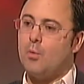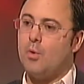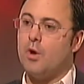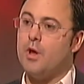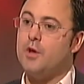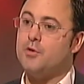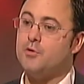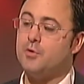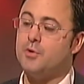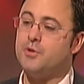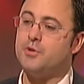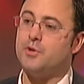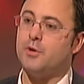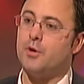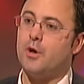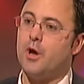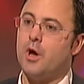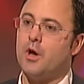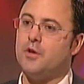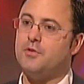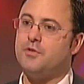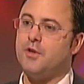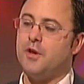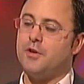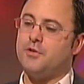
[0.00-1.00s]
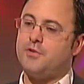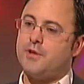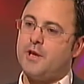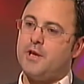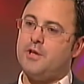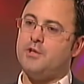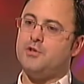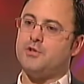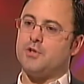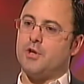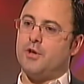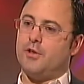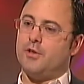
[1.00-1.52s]
well, it's always a
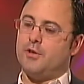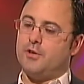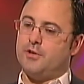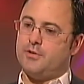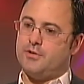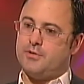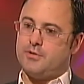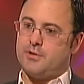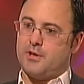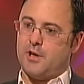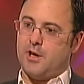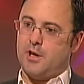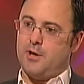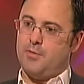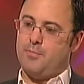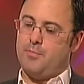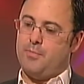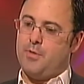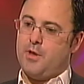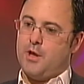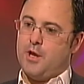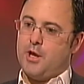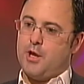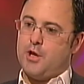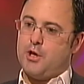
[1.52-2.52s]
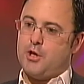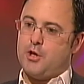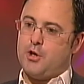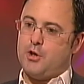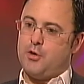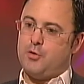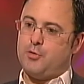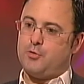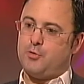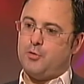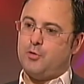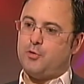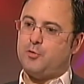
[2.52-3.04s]
danger that
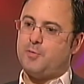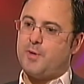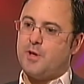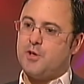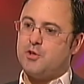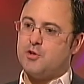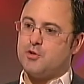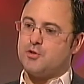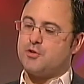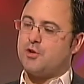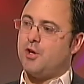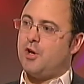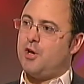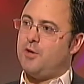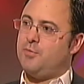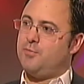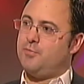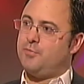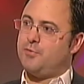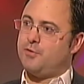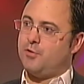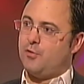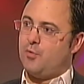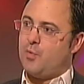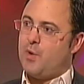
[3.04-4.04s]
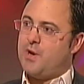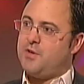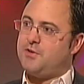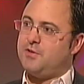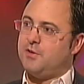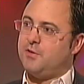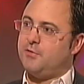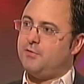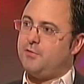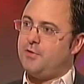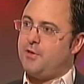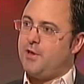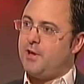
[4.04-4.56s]
you spend your time sort of
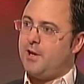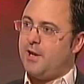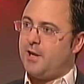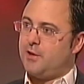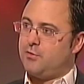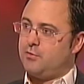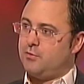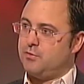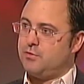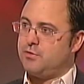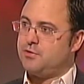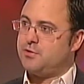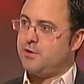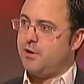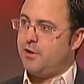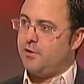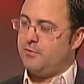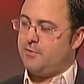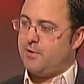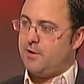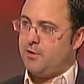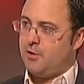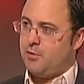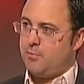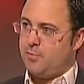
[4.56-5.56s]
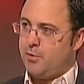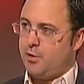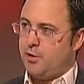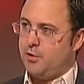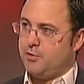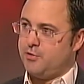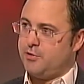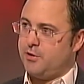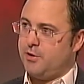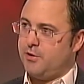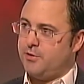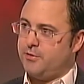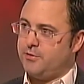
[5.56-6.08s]
waiting for the electorate to turn around and
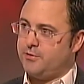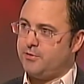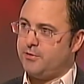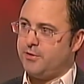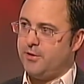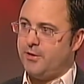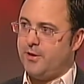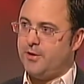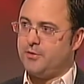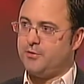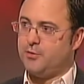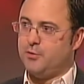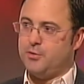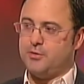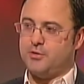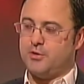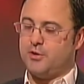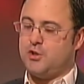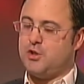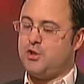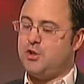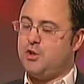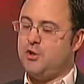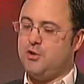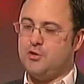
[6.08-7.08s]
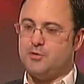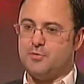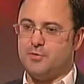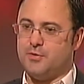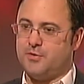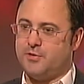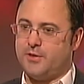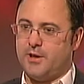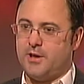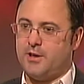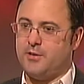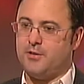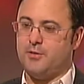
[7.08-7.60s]
apologise, and that's always a huge
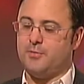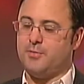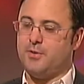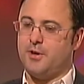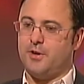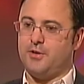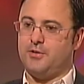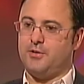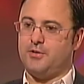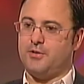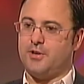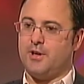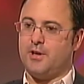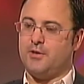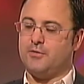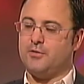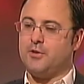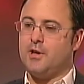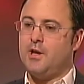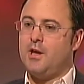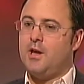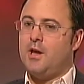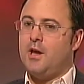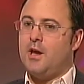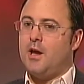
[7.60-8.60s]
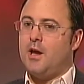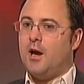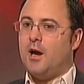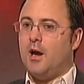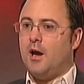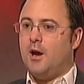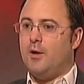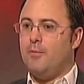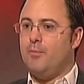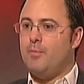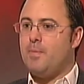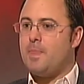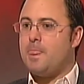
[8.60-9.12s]
mistake that parties have.
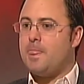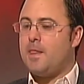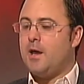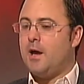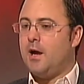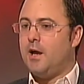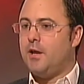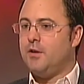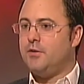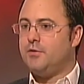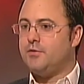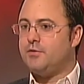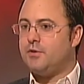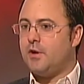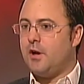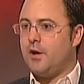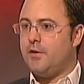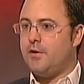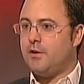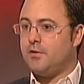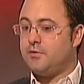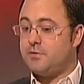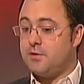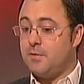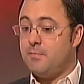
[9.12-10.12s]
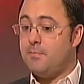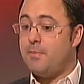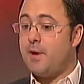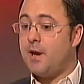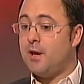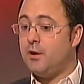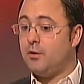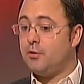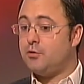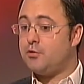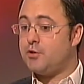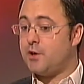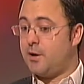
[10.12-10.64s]
And I think Tim
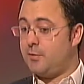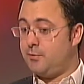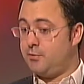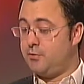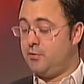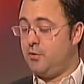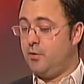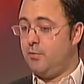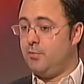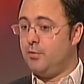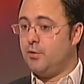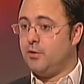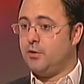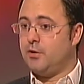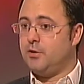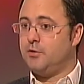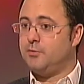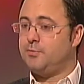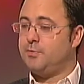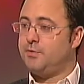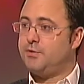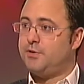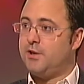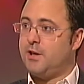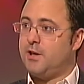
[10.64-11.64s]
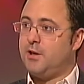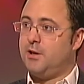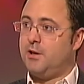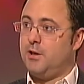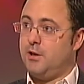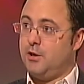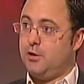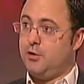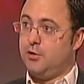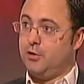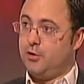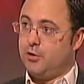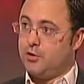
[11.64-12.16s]
Bale's chapter in the book is
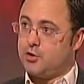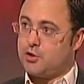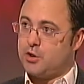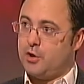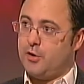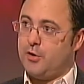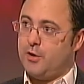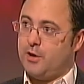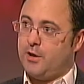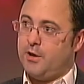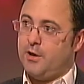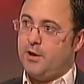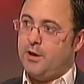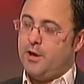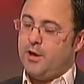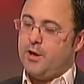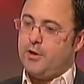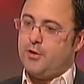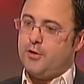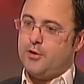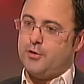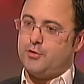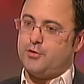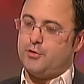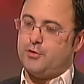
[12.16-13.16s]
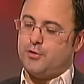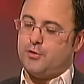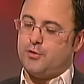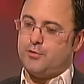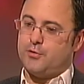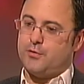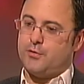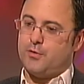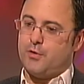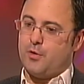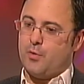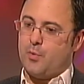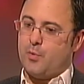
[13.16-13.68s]
particularly good at showing the sort
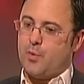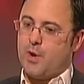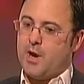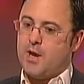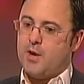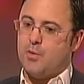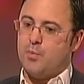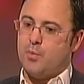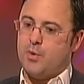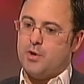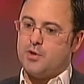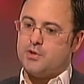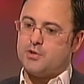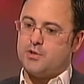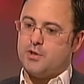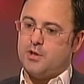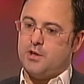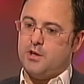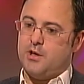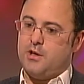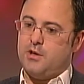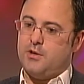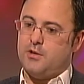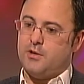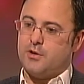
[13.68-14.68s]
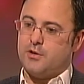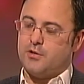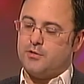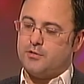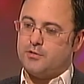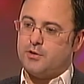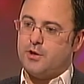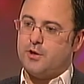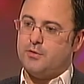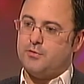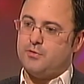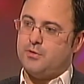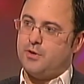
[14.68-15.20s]
of the way in which the
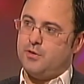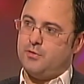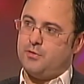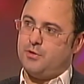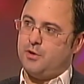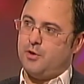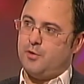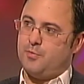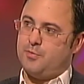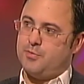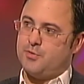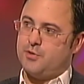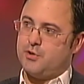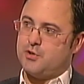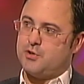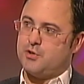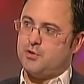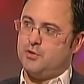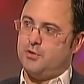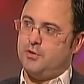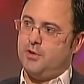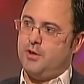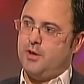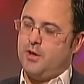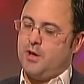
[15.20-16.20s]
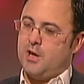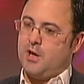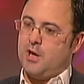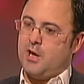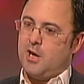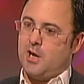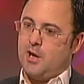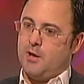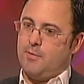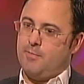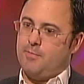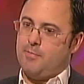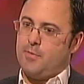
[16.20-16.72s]
Conservatives in opposition
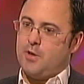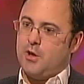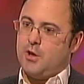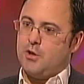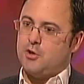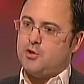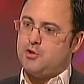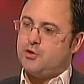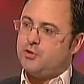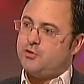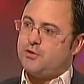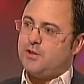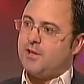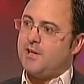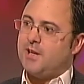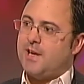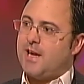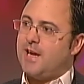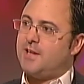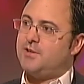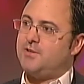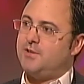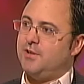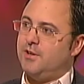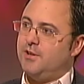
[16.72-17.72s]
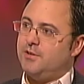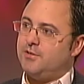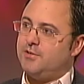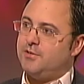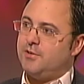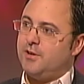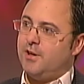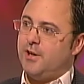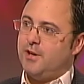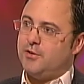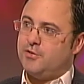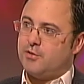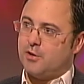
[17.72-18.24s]
just didn't get it,
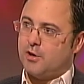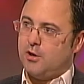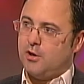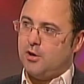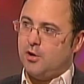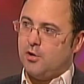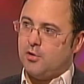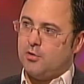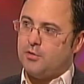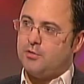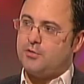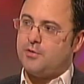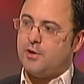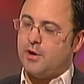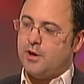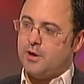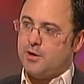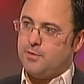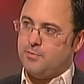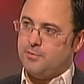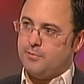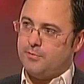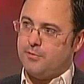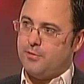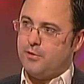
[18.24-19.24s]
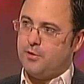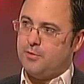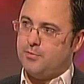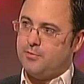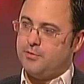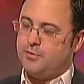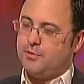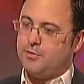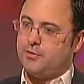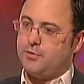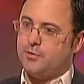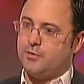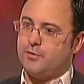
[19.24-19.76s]
and it took a long time for them
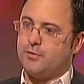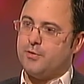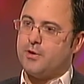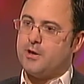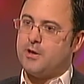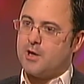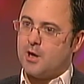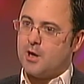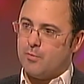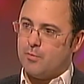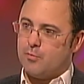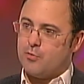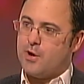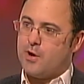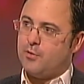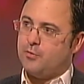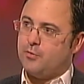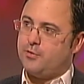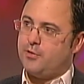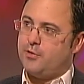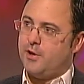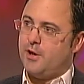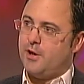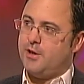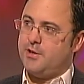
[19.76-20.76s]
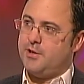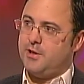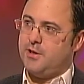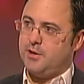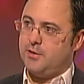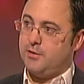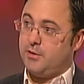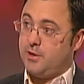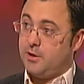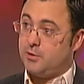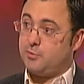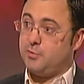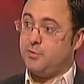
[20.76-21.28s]
to sort of come round to the
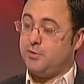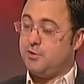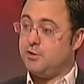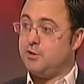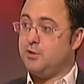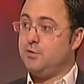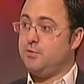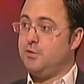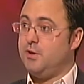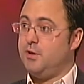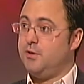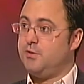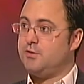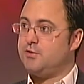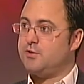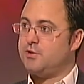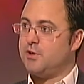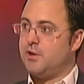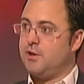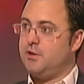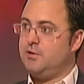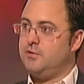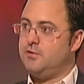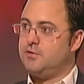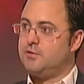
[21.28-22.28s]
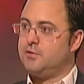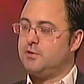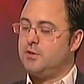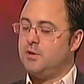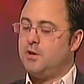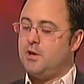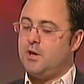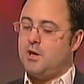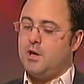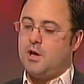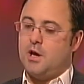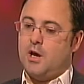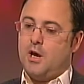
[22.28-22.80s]
idea that yes, we do need to change,
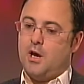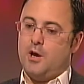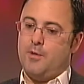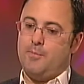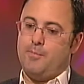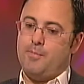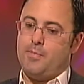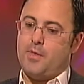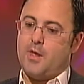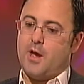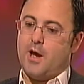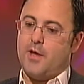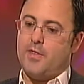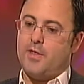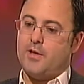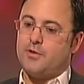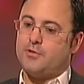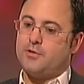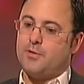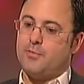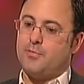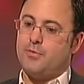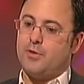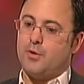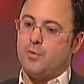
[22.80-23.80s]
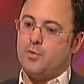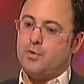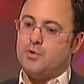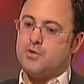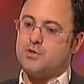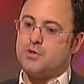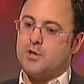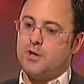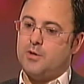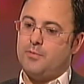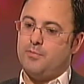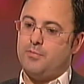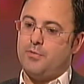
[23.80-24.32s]
and that's something
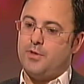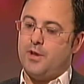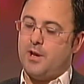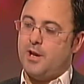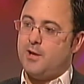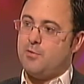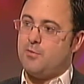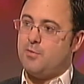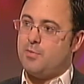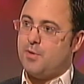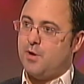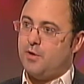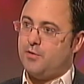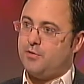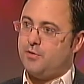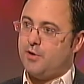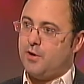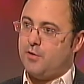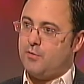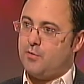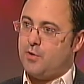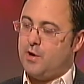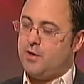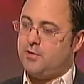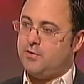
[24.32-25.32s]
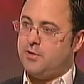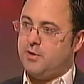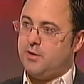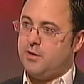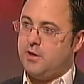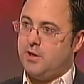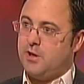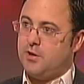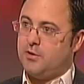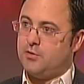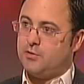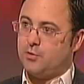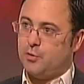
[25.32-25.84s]
which the Labour Party over
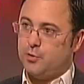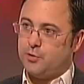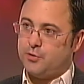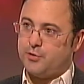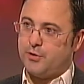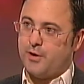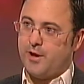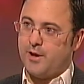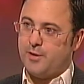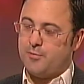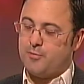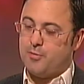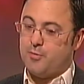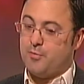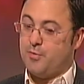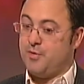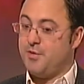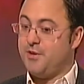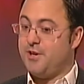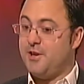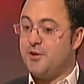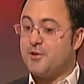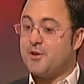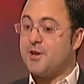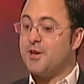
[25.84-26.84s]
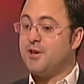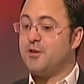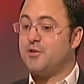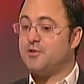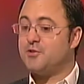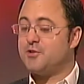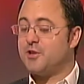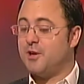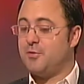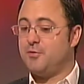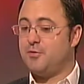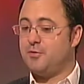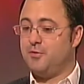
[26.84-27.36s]
18 years also had a problem with. Neil
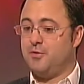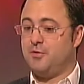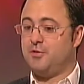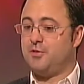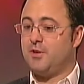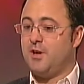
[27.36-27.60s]
Kinnock's chapter